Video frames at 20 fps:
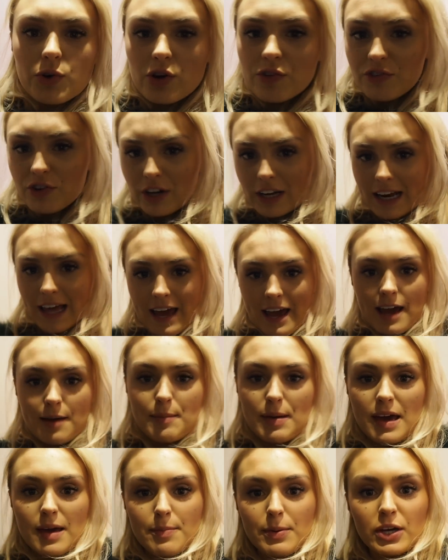know if you can hear
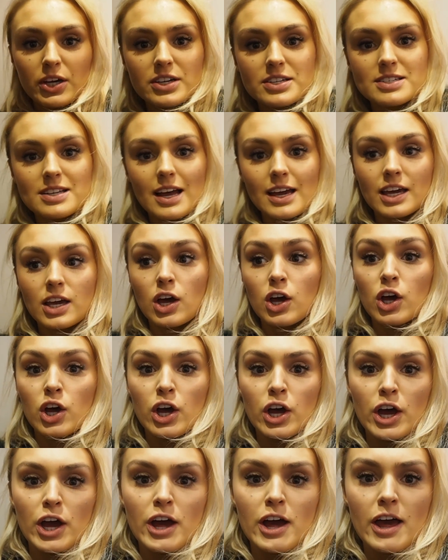me because like
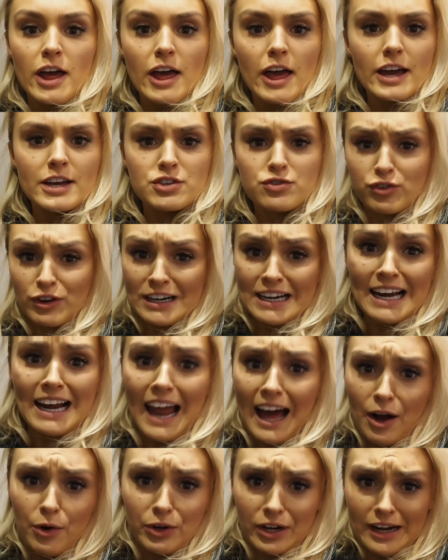it's really loud